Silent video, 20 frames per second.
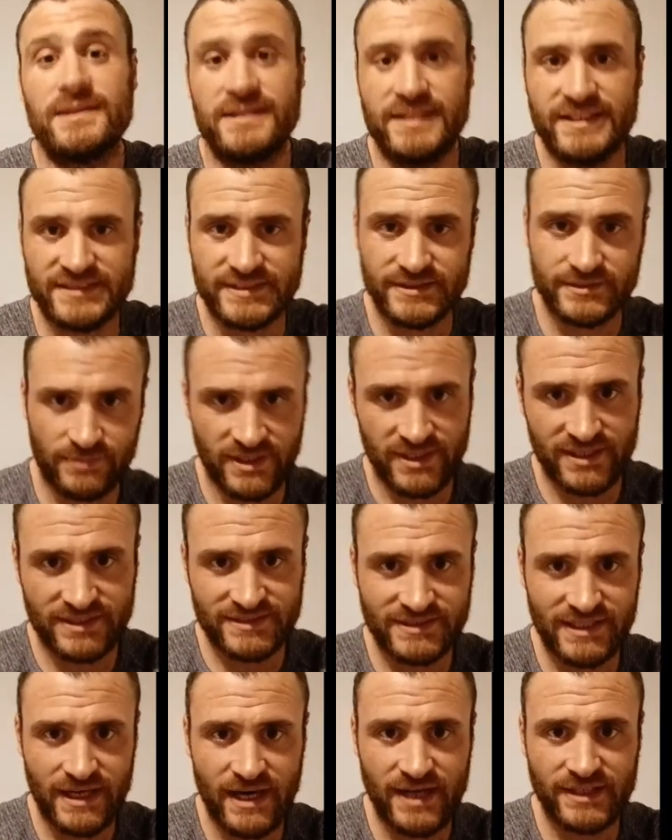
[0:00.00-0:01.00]
this is where
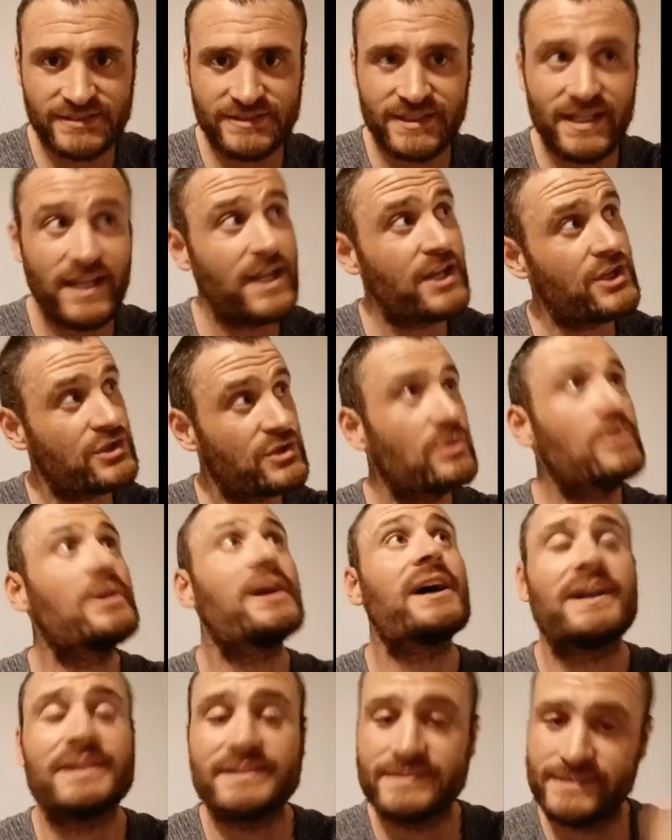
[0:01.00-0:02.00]
it starts to hit
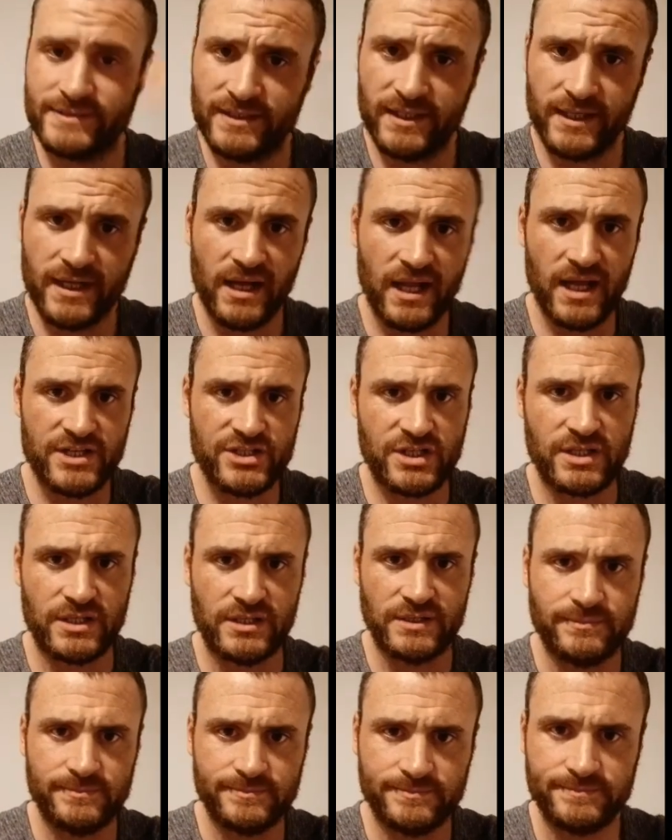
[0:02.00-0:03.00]
you
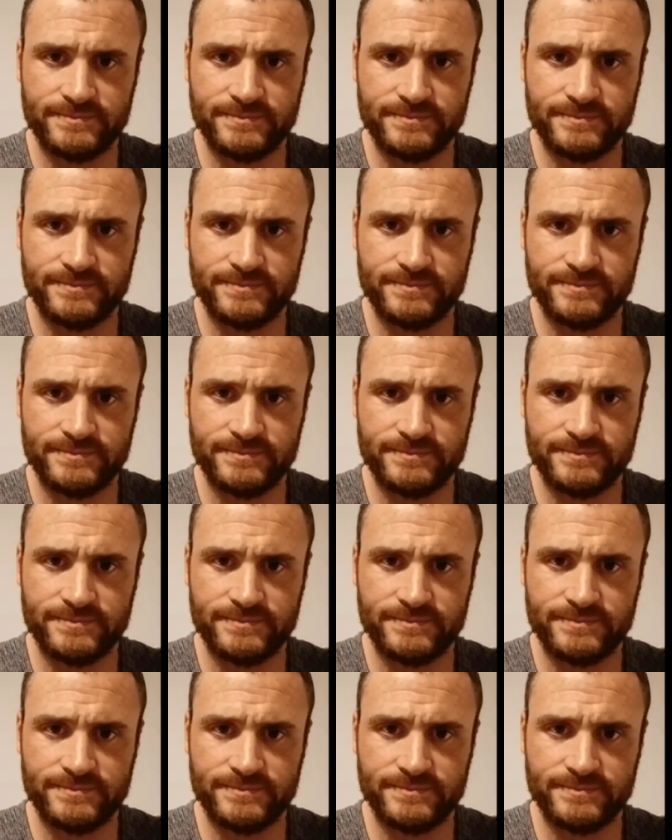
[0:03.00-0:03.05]
psychological.